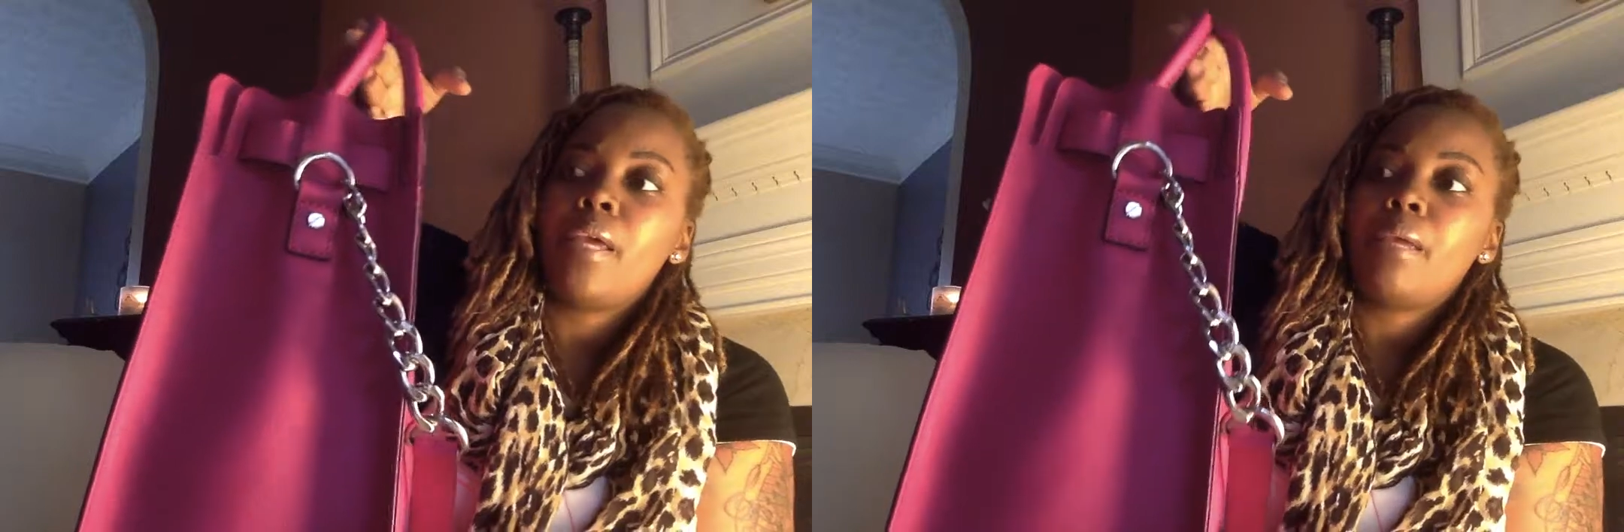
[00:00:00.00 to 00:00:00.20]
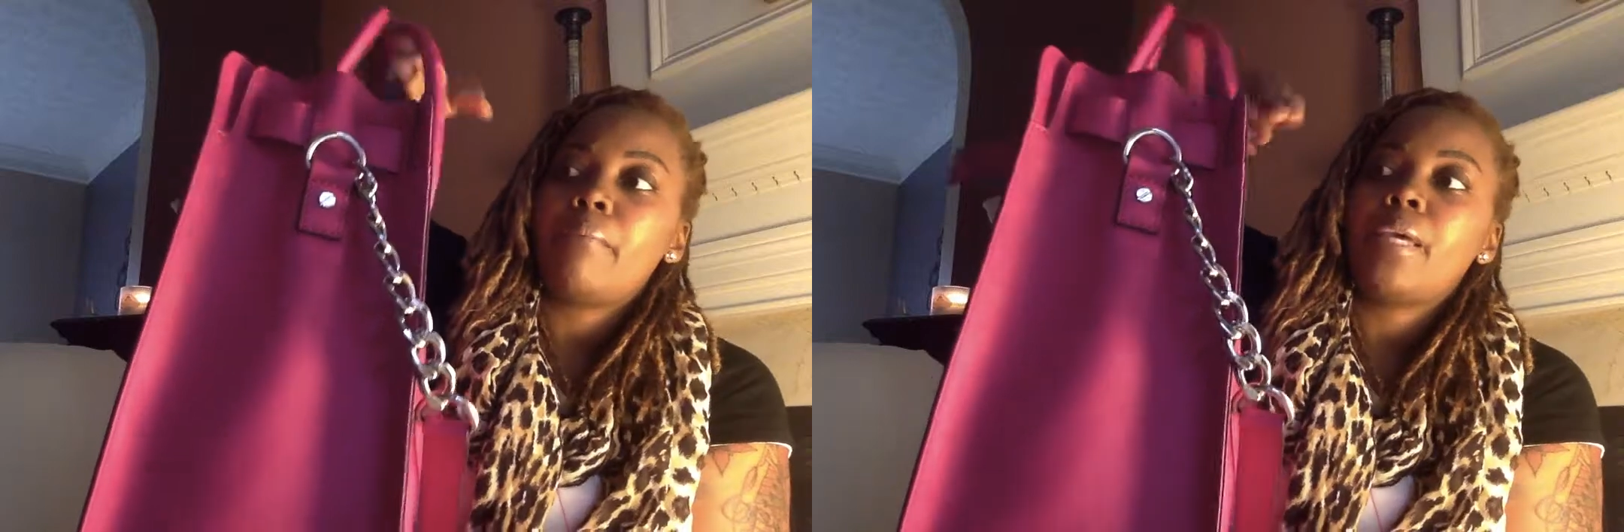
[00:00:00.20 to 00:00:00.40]

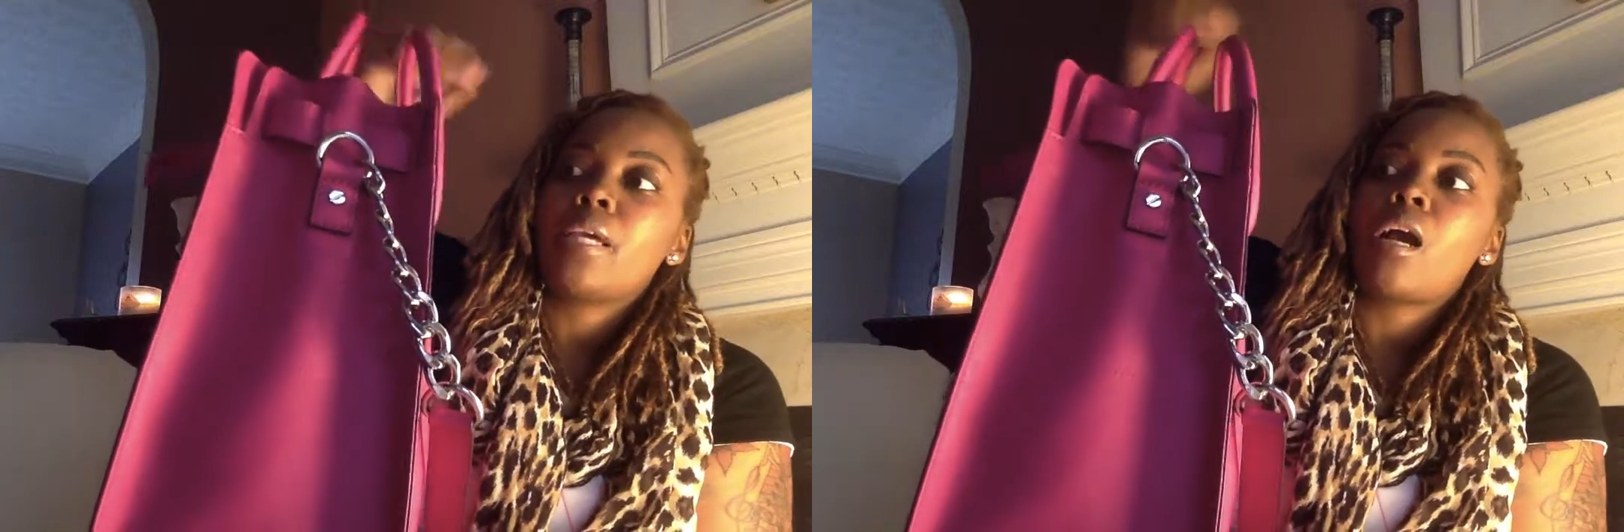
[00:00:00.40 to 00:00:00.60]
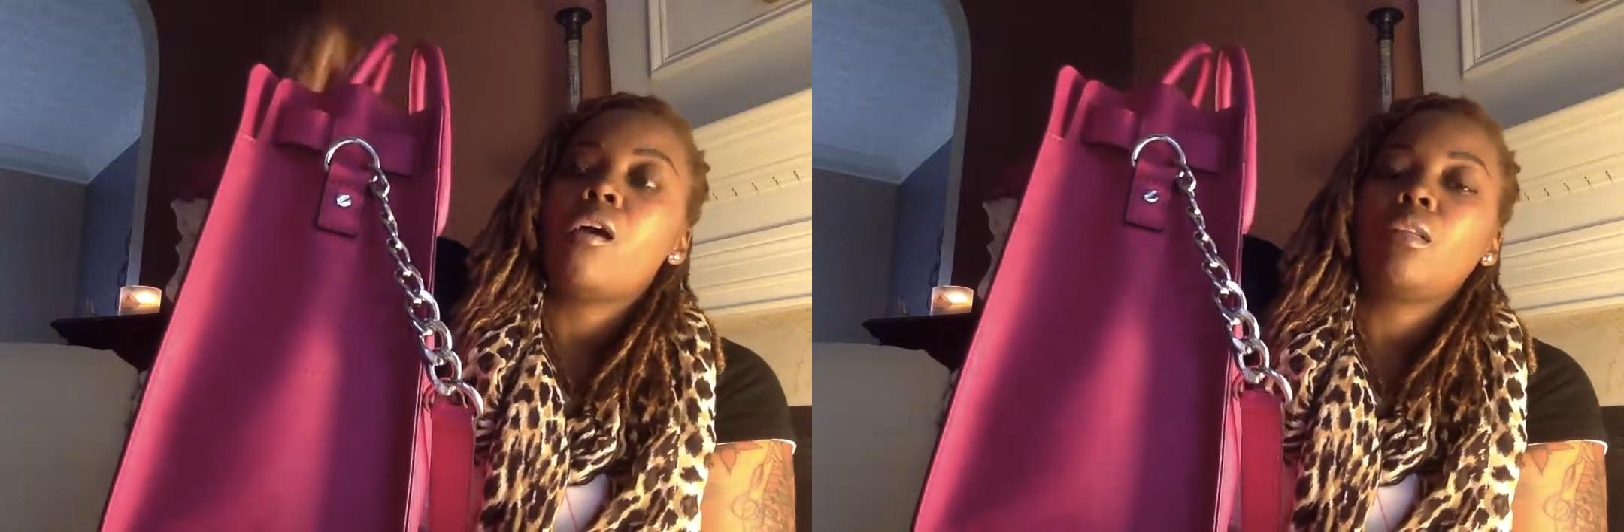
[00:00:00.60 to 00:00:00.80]

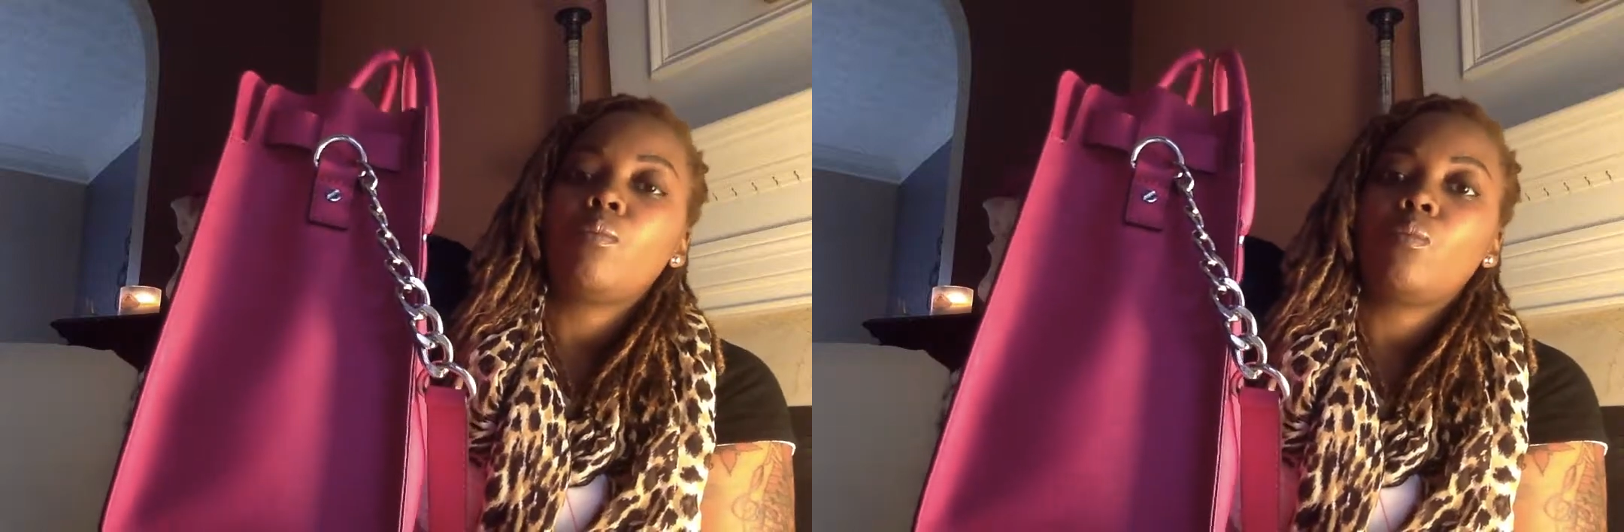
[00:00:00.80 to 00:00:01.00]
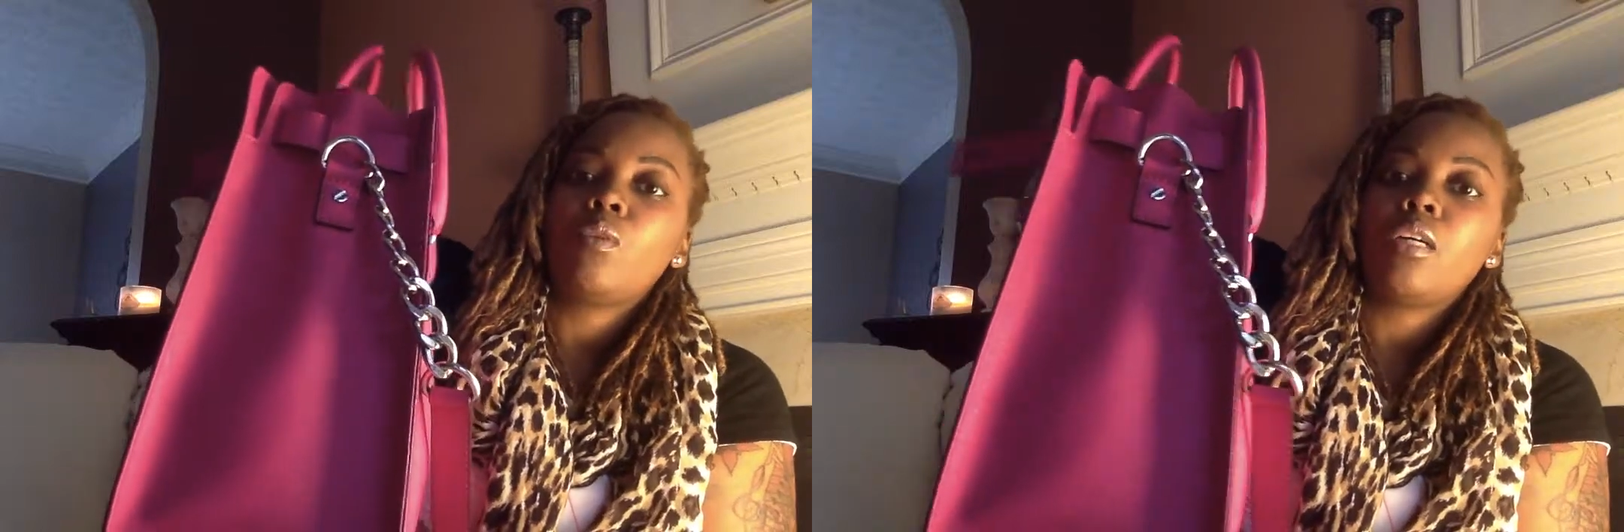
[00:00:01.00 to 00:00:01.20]
handbag all
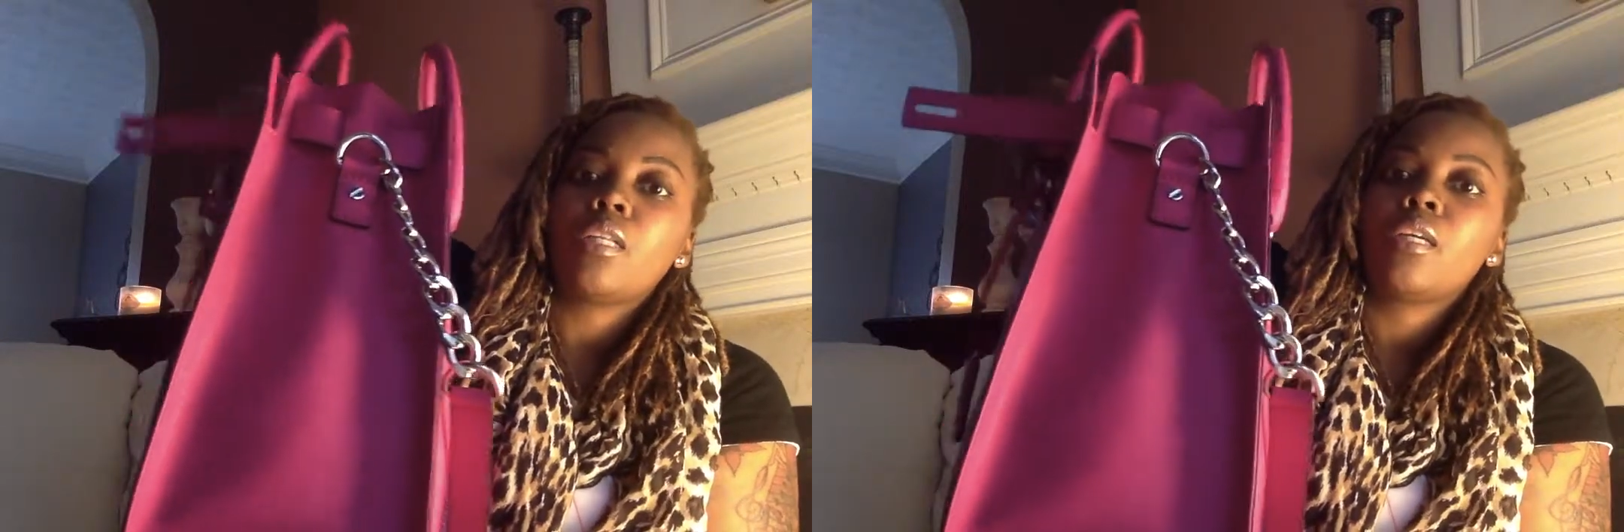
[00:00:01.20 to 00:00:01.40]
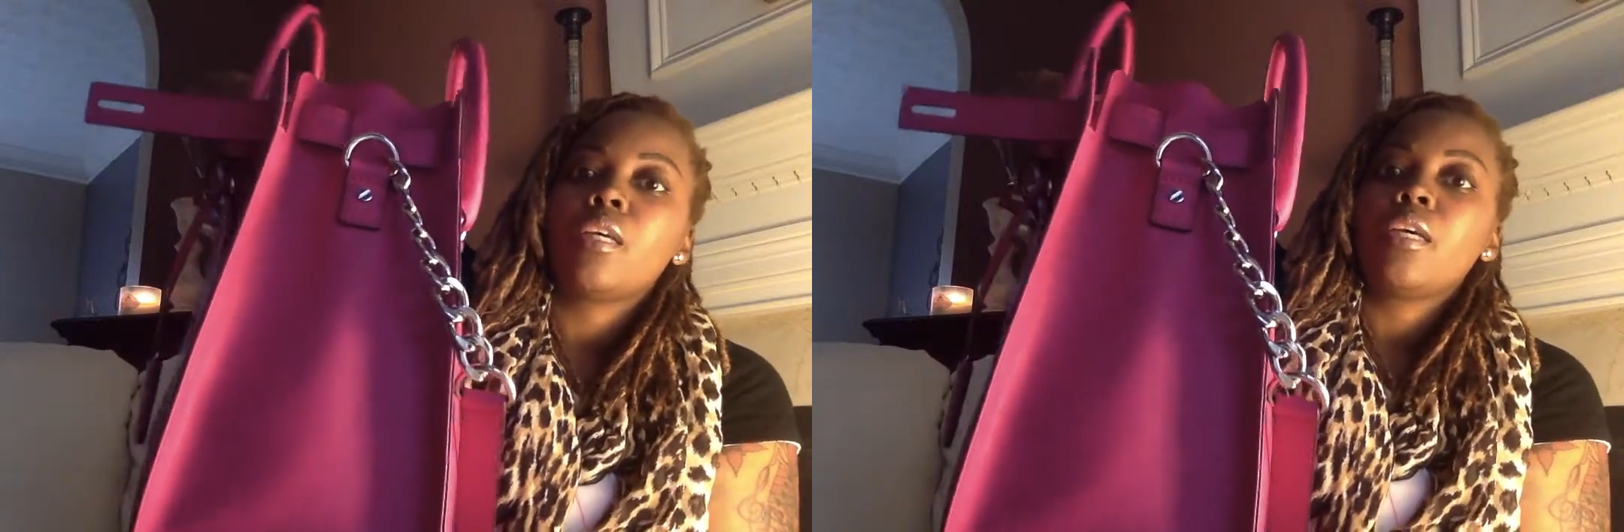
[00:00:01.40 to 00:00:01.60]
in one.